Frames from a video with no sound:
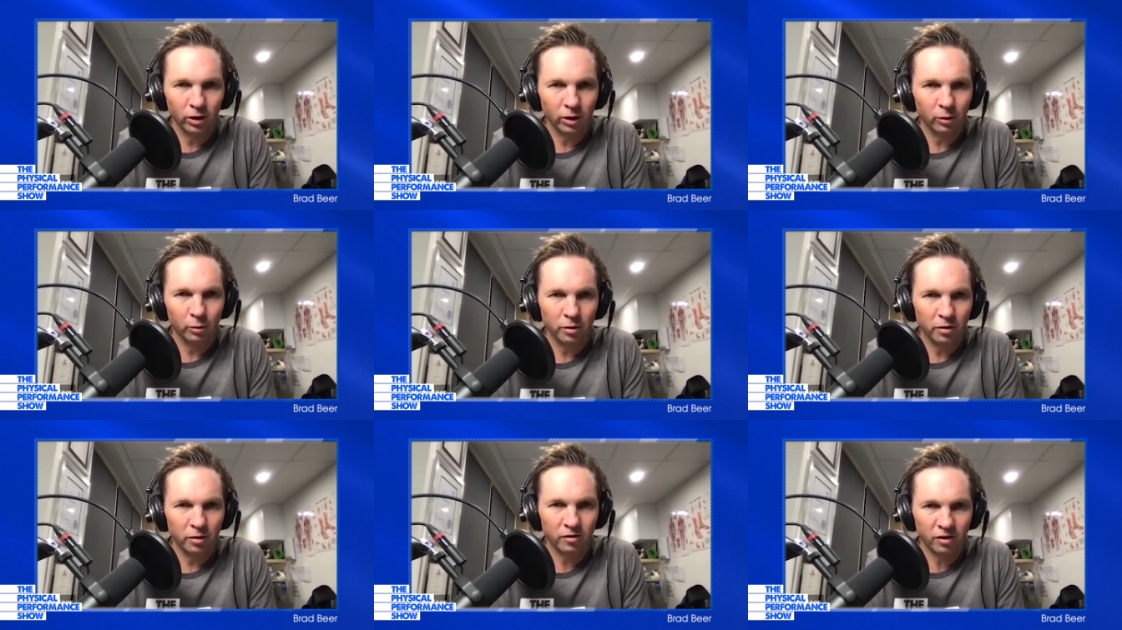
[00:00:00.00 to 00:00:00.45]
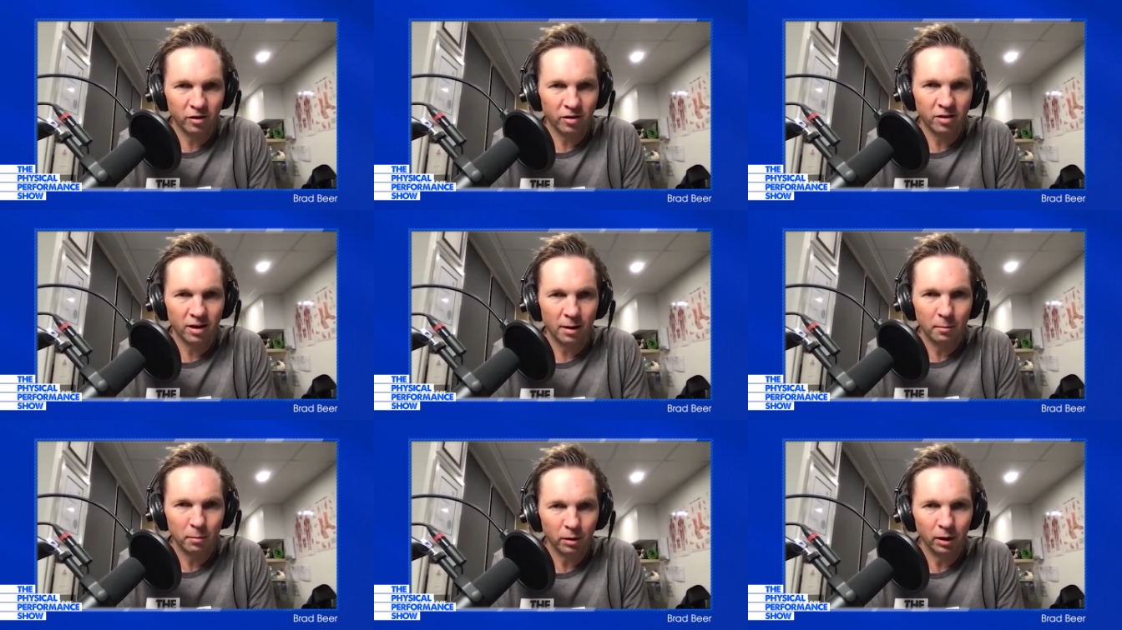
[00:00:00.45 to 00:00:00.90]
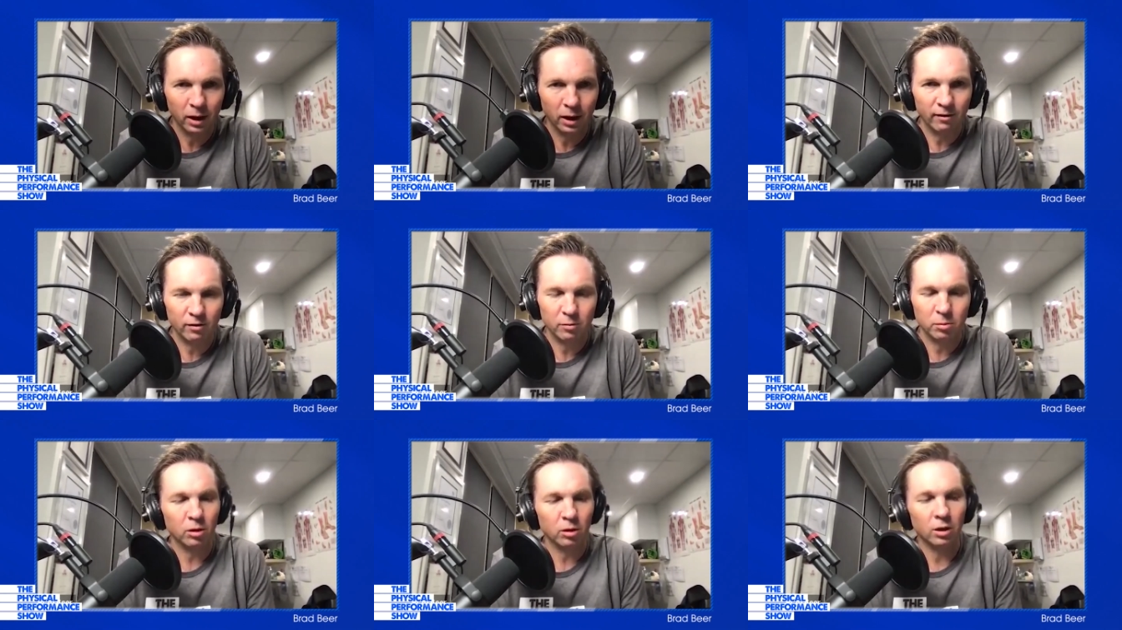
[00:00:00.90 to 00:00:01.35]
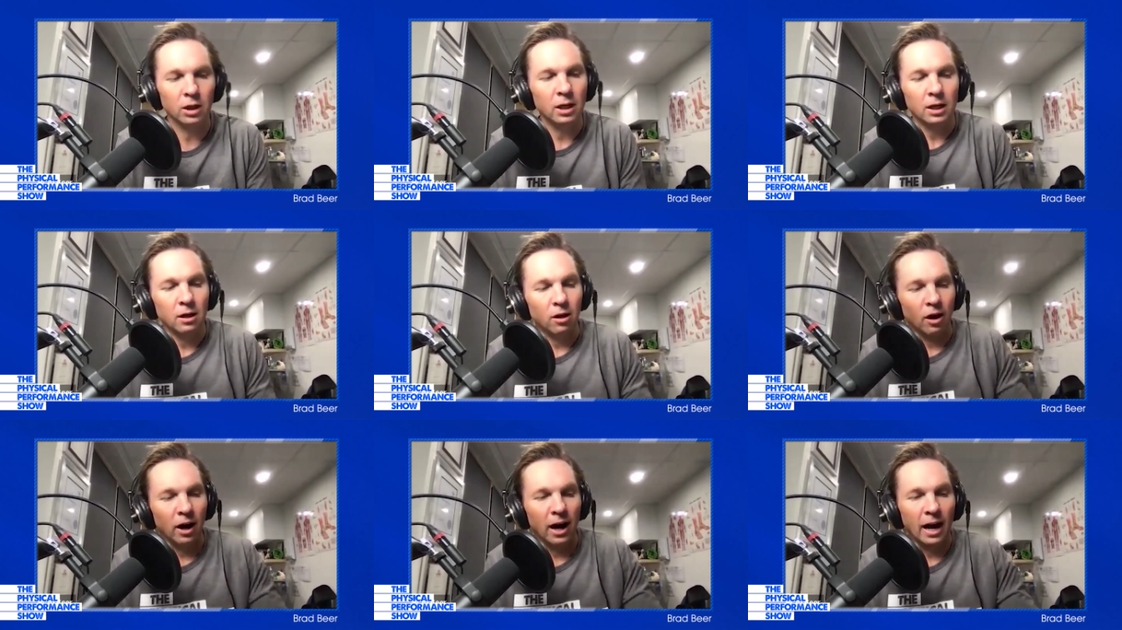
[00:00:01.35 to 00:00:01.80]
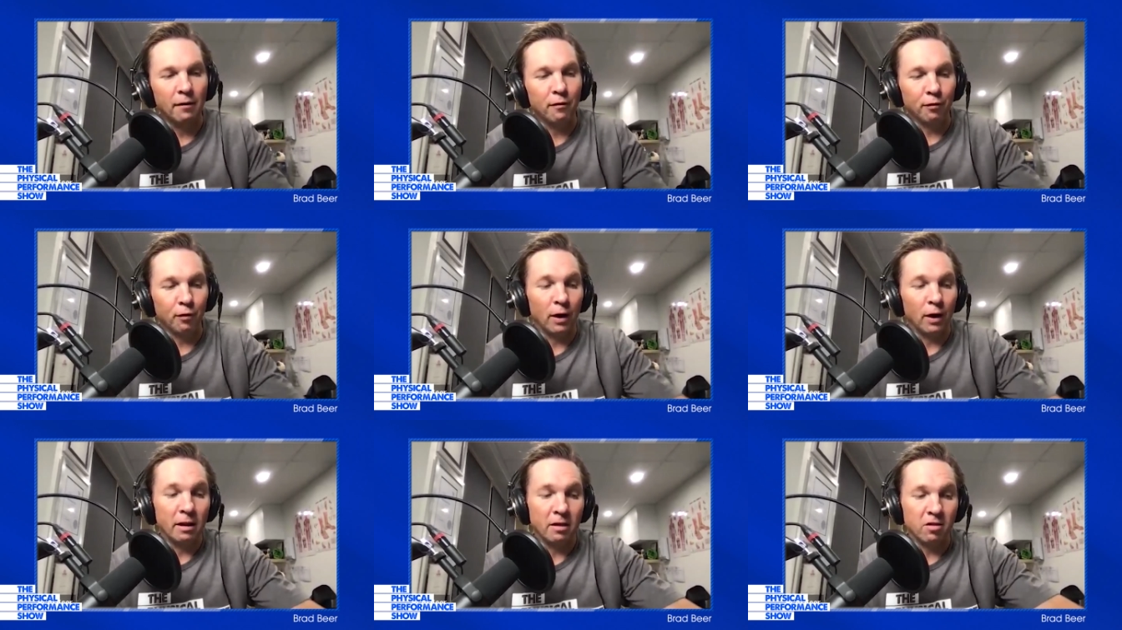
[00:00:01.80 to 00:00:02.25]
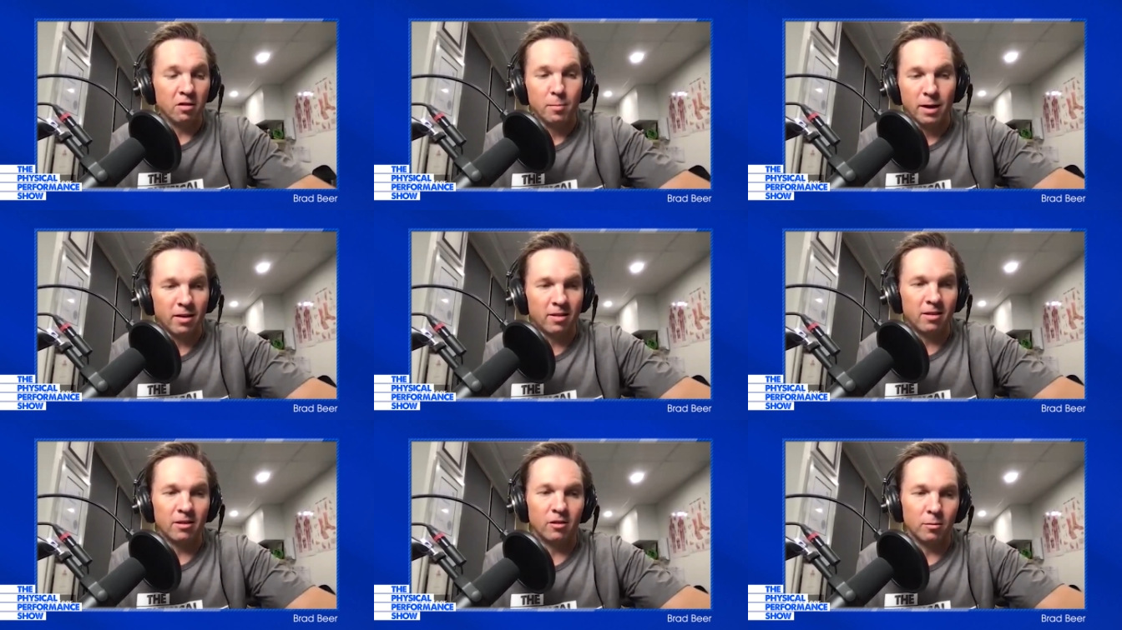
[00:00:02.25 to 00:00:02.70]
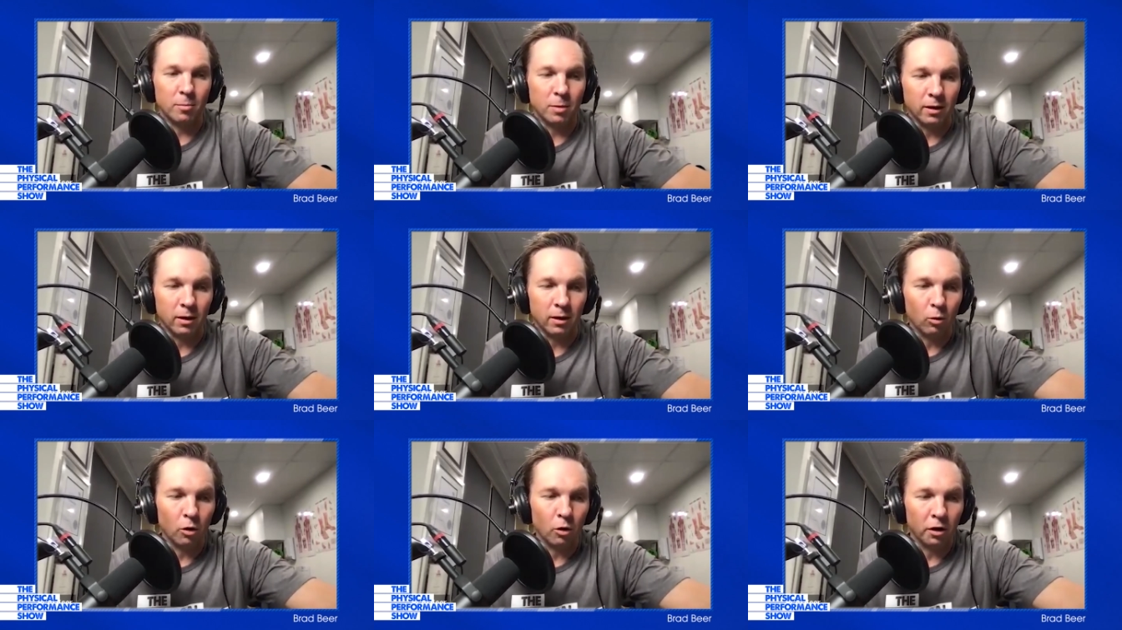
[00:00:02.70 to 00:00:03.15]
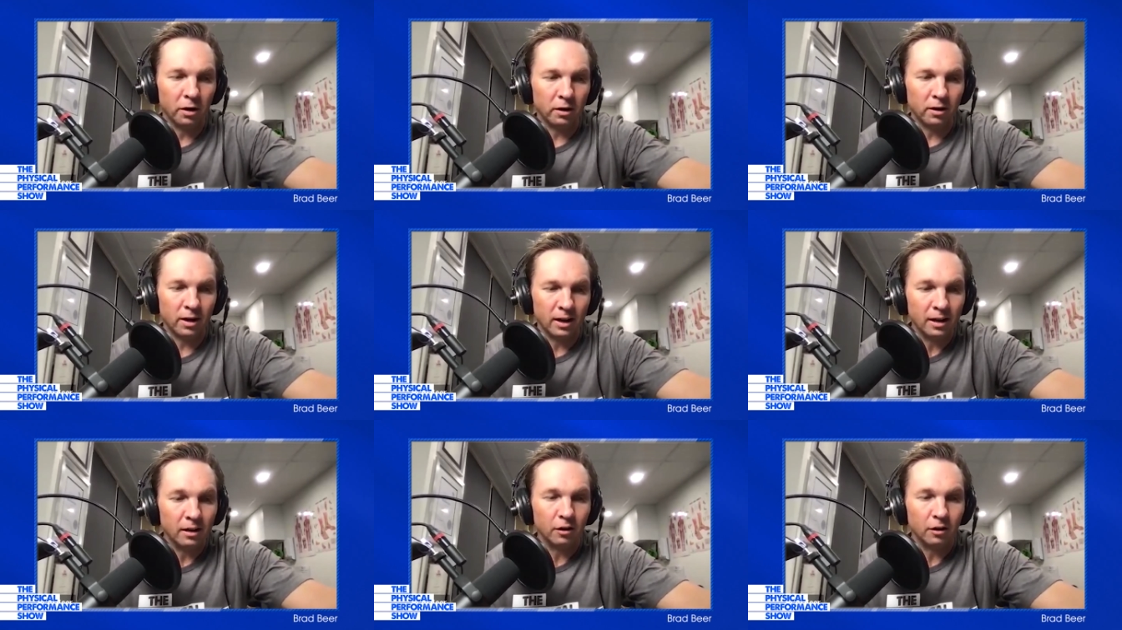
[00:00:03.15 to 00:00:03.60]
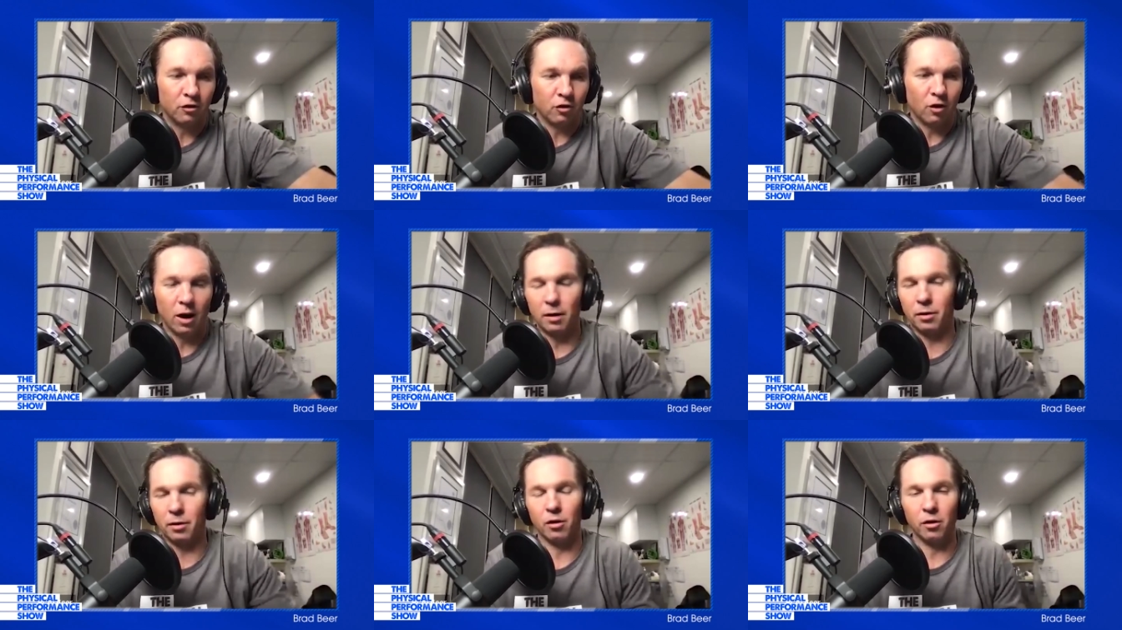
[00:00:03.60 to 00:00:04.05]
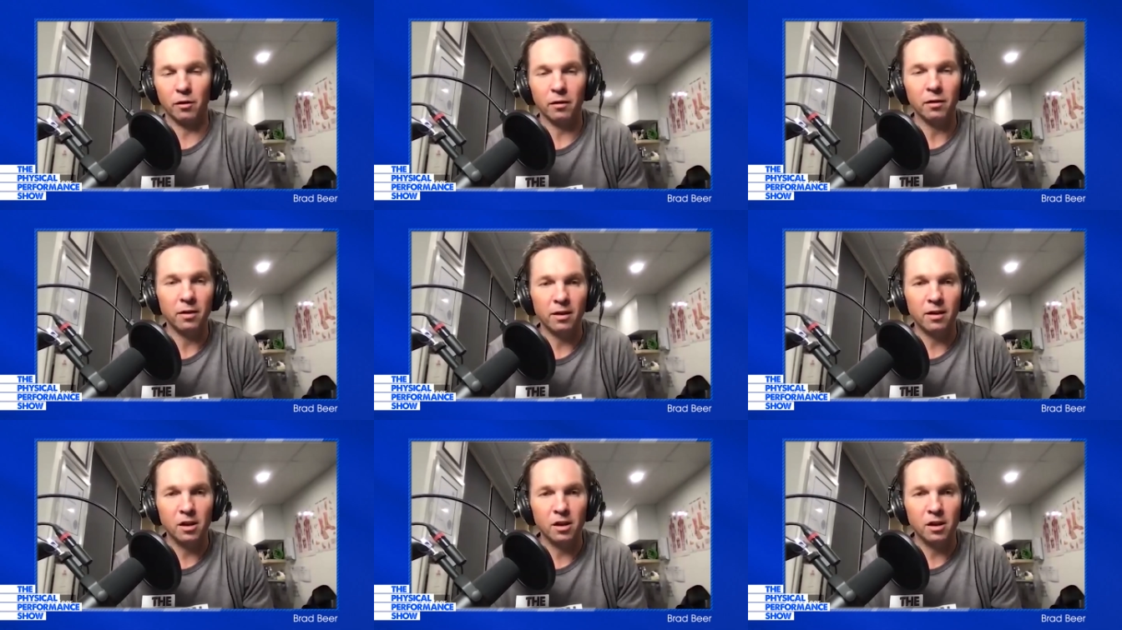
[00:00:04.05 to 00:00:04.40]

It was just unbelievable. I had friends messaging me that weren't into triathlon,